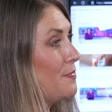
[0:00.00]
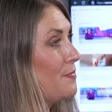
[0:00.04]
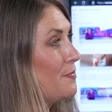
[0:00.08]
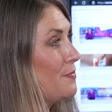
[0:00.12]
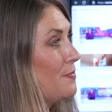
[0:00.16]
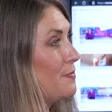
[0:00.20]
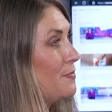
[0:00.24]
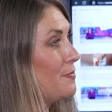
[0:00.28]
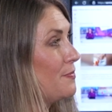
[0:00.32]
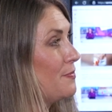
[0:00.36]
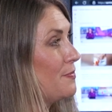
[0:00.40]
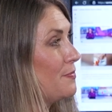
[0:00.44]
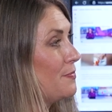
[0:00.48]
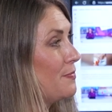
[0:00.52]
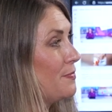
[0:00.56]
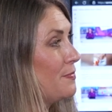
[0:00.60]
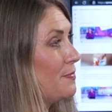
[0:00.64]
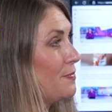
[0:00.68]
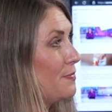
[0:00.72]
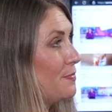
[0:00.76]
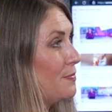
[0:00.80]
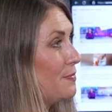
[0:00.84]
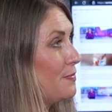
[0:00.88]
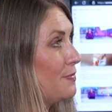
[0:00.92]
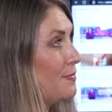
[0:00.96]

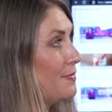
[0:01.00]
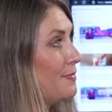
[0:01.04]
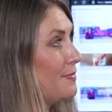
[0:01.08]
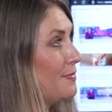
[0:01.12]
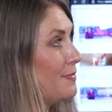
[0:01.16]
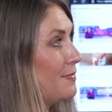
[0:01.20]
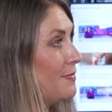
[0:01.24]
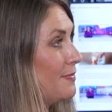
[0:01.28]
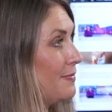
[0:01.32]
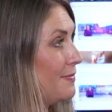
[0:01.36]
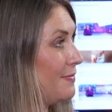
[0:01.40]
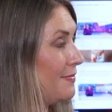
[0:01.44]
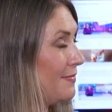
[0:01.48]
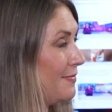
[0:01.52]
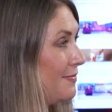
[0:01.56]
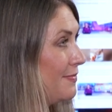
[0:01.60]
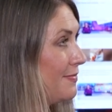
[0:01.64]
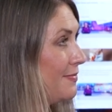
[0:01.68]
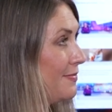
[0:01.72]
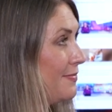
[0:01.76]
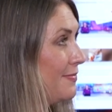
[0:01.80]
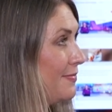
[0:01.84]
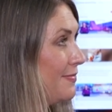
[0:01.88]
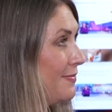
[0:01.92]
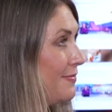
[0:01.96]

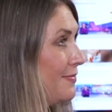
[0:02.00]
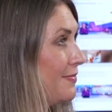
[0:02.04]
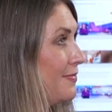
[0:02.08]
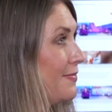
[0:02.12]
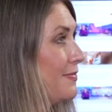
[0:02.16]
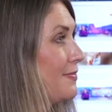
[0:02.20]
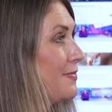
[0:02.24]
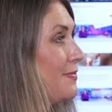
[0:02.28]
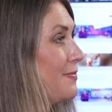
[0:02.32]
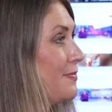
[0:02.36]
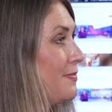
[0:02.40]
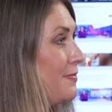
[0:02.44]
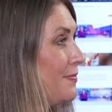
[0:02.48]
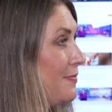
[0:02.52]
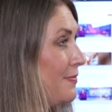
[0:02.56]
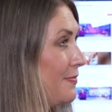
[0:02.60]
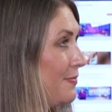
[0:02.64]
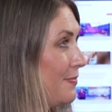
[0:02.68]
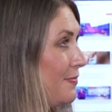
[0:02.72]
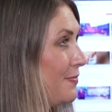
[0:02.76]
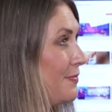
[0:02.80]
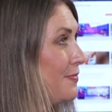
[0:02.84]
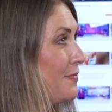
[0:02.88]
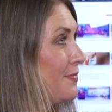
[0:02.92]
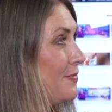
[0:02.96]

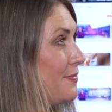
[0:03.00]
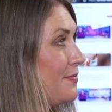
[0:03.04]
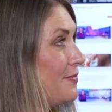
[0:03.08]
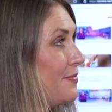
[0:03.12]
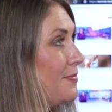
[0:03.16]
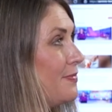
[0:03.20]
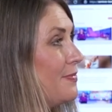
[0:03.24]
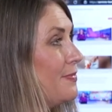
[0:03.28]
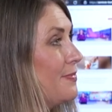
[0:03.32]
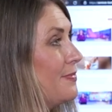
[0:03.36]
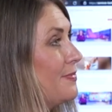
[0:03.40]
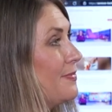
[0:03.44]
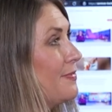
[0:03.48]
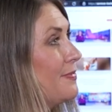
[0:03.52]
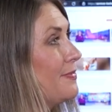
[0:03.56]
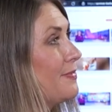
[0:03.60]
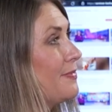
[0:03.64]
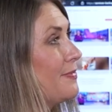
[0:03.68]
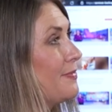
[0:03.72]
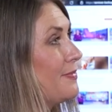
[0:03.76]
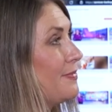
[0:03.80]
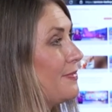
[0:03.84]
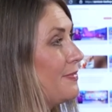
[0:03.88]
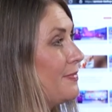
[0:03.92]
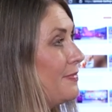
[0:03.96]

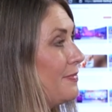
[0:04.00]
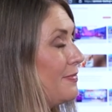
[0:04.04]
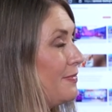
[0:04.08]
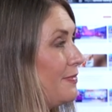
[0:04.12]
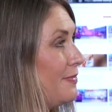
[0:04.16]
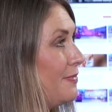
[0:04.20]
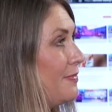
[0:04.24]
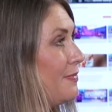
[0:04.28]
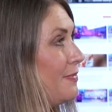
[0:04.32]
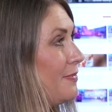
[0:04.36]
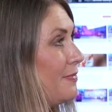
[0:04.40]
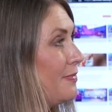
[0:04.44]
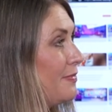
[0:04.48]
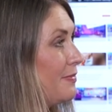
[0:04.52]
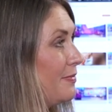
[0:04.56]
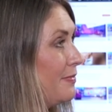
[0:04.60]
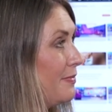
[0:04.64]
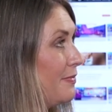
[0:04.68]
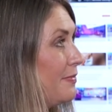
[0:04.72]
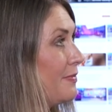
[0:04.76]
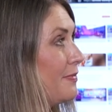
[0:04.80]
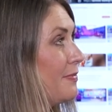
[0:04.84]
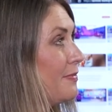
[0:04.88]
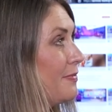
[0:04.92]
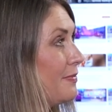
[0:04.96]

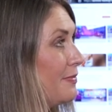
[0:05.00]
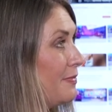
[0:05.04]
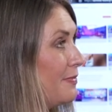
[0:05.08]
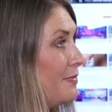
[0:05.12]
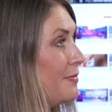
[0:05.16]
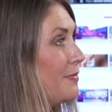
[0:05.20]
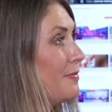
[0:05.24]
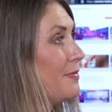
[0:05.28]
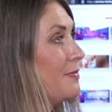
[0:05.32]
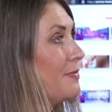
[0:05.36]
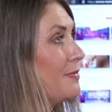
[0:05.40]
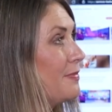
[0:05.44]
This person isn't speaking.